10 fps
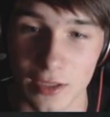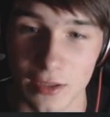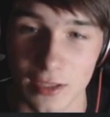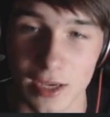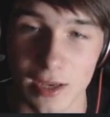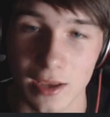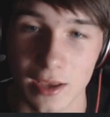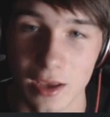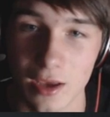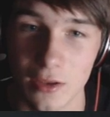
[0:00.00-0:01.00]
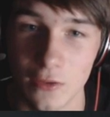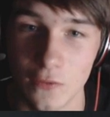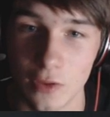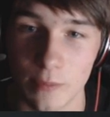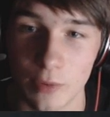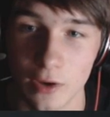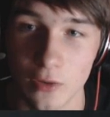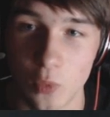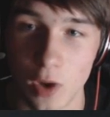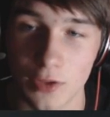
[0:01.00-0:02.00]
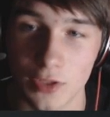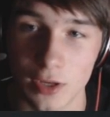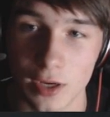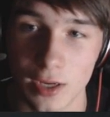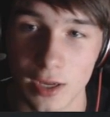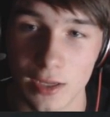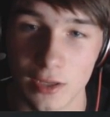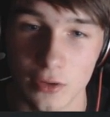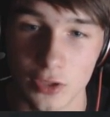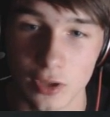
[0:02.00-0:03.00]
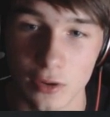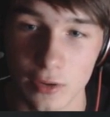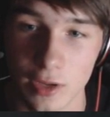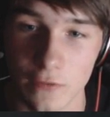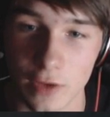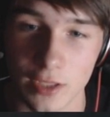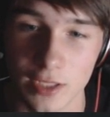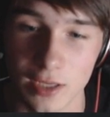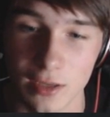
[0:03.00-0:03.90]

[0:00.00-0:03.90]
you could say. Like, you've got the brick on one side, and then you've got stone on the other. And see,